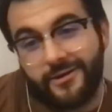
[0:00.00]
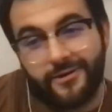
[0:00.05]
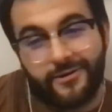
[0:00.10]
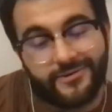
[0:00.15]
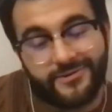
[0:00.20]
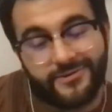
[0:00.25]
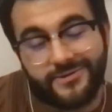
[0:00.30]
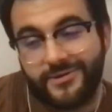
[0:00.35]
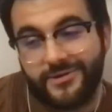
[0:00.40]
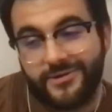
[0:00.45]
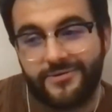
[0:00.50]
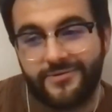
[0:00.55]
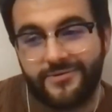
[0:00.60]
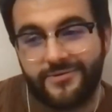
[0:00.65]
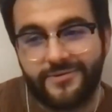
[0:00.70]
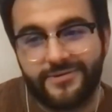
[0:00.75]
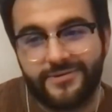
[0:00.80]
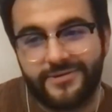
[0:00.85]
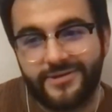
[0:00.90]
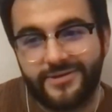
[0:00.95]

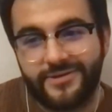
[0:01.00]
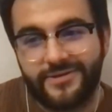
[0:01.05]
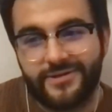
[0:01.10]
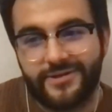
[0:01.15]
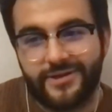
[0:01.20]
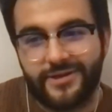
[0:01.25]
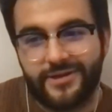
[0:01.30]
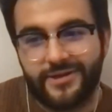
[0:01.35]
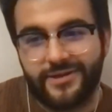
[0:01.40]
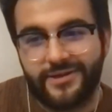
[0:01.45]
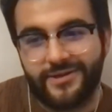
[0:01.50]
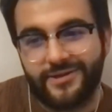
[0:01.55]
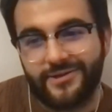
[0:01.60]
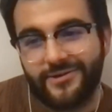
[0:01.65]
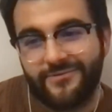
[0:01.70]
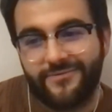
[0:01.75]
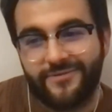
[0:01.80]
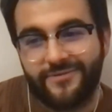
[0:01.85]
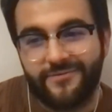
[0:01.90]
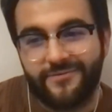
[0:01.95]
also just a
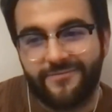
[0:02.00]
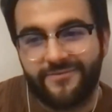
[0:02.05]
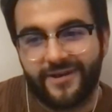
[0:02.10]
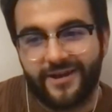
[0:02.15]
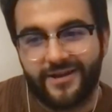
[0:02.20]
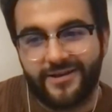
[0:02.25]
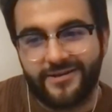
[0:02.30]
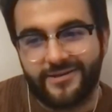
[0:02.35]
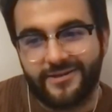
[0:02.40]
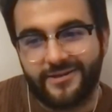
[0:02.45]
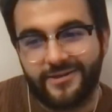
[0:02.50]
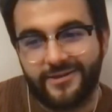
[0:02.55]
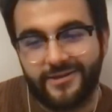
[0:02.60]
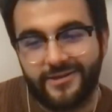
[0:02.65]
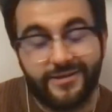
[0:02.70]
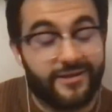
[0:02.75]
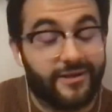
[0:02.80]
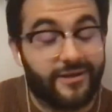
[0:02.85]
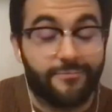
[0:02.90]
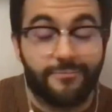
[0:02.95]
little fun fact.
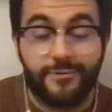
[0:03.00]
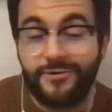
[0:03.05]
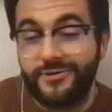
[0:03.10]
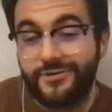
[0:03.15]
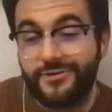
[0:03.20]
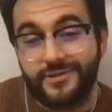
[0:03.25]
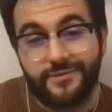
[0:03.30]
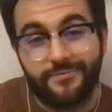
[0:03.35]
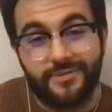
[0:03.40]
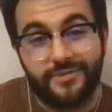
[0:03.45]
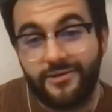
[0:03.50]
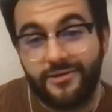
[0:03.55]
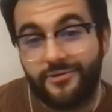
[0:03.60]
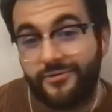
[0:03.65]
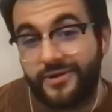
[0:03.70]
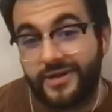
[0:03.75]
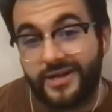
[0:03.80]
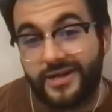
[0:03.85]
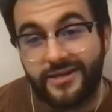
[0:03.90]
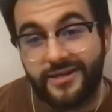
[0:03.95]
Guillermo used to be
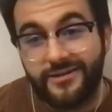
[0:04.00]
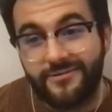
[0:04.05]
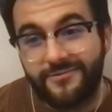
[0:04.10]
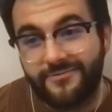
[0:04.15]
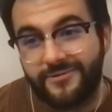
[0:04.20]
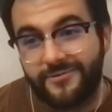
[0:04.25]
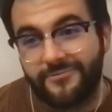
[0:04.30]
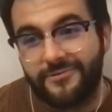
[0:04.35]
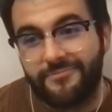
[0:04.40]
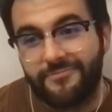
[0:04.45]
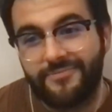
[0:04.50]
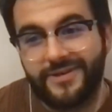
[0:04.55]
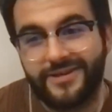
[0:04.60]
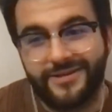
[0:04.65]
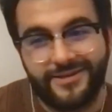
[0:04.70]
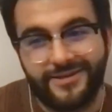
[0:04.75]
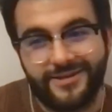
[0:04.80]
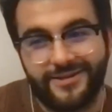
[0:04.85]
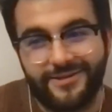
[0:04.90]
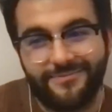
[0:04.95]
green when we
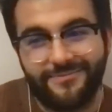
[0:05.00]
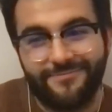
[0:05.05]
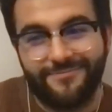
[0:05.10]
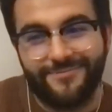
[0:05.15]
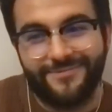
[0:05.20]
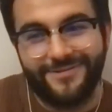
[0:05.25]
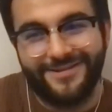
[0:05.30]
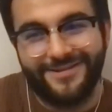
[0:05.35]
pitched him,